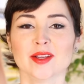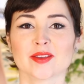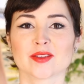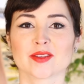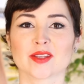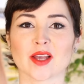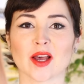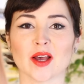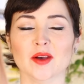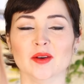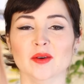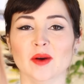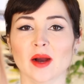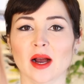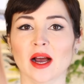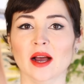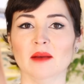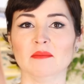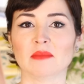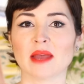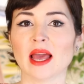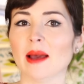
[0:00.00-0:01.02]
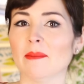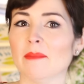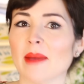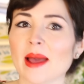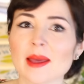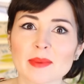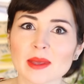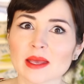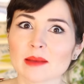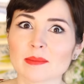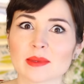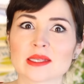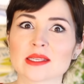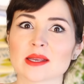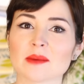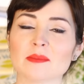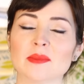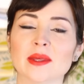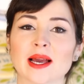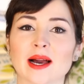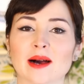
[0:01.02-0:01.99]
So yeah, maybe it'll be
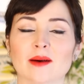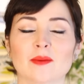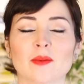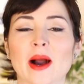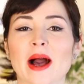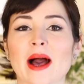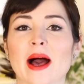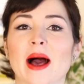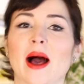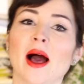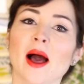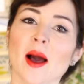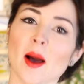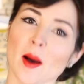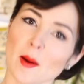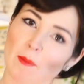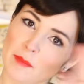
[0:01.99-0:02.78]
something I'll wear